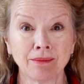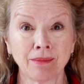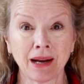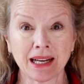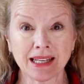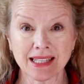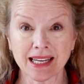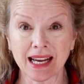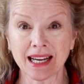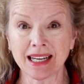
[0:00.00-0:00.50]

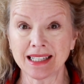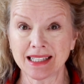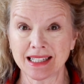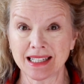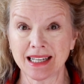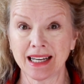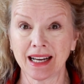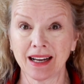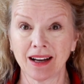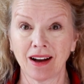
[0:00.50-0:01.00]
my second
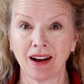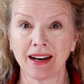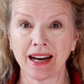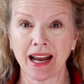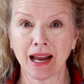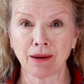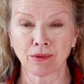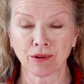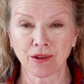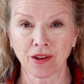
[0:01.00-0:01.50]
tick on
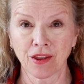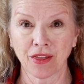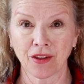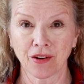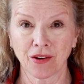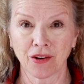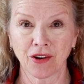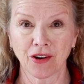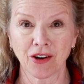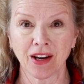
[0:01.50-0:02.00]
April the
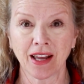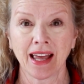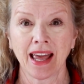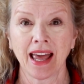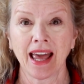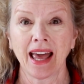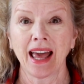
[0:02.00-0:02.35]
3rd,